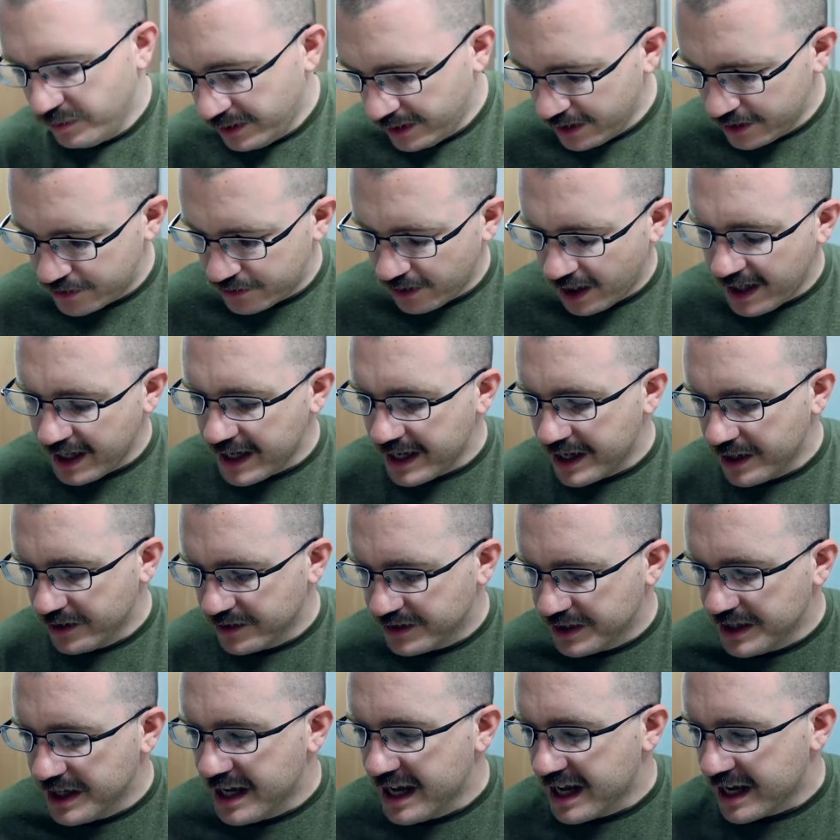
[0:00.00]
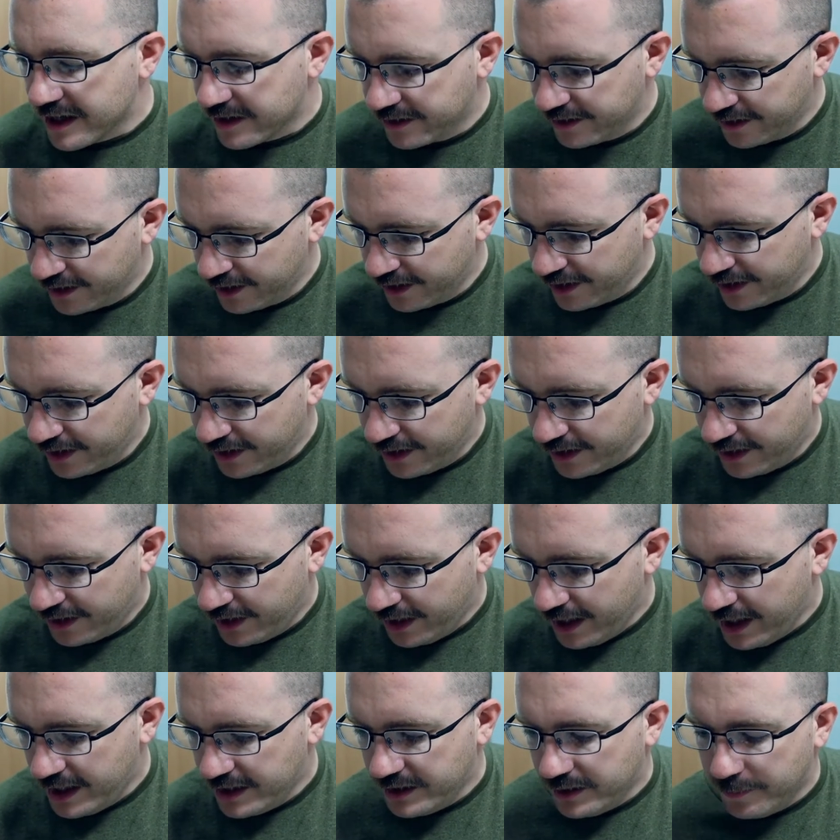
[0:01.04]
we're going to try it here today.
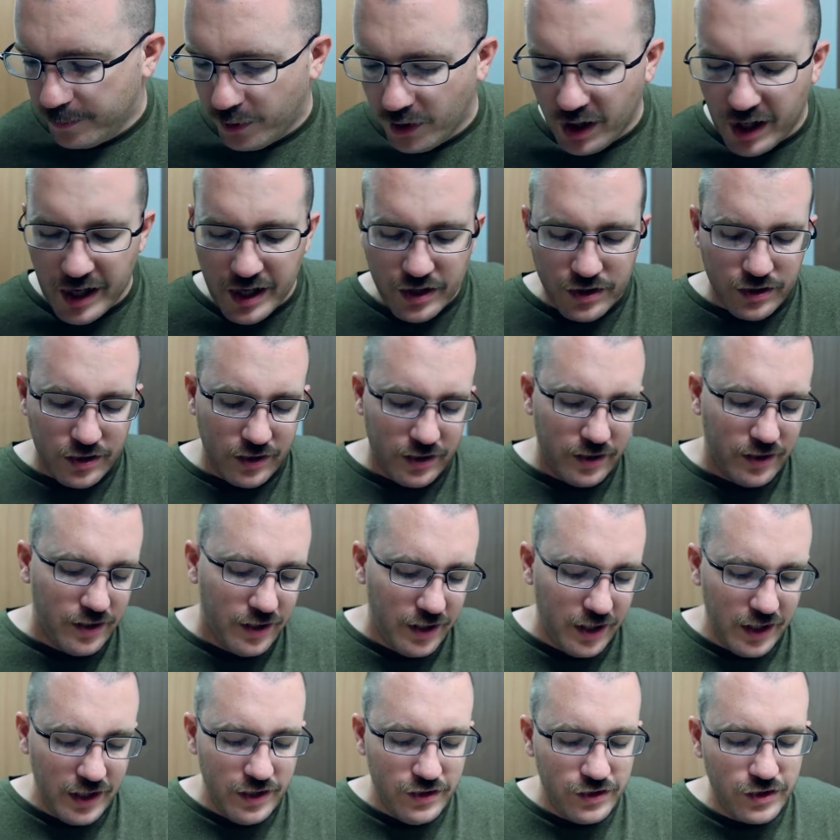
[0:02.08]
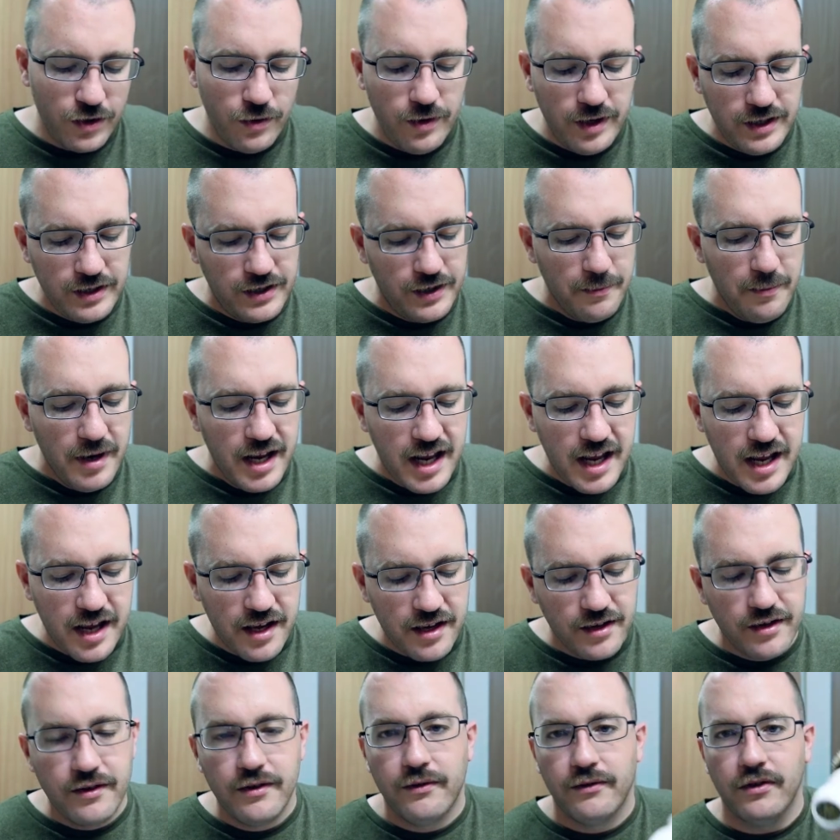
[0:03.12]
And the brush is going to be
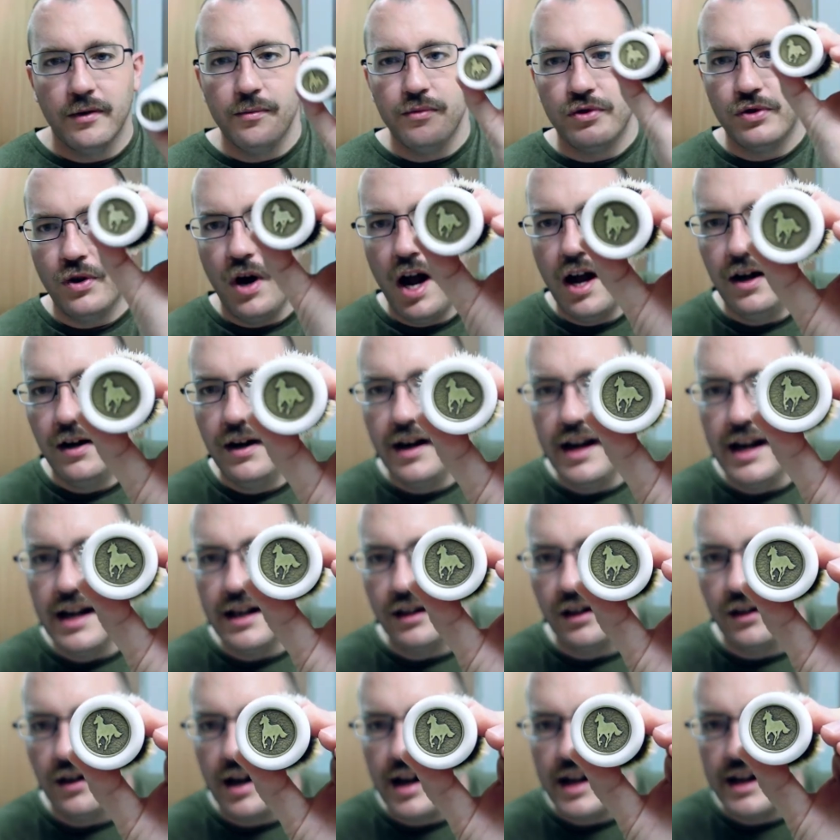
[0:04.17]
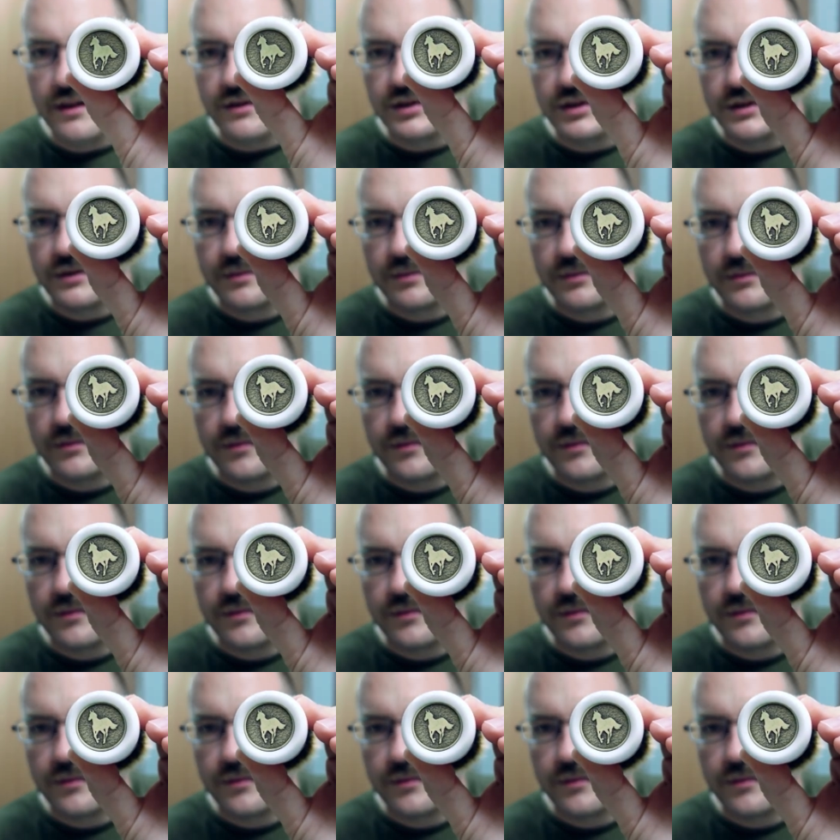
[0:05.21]
from Trotter Handcrafts.